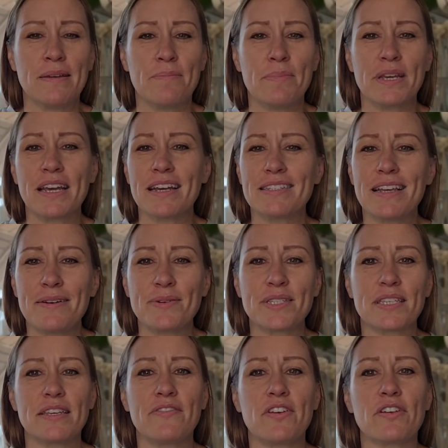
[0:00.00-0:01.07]
Because I was
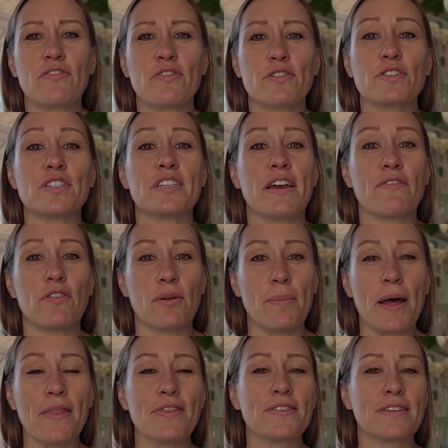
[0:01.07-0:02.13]
leaving for several
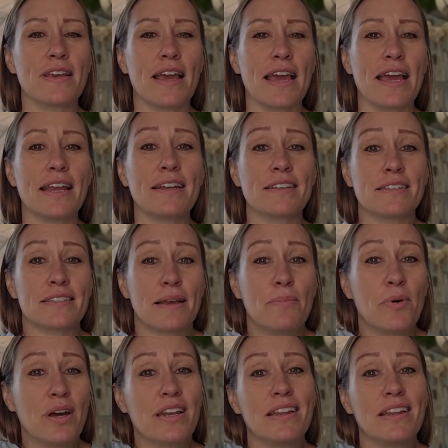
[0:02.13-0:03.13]
months and somewhat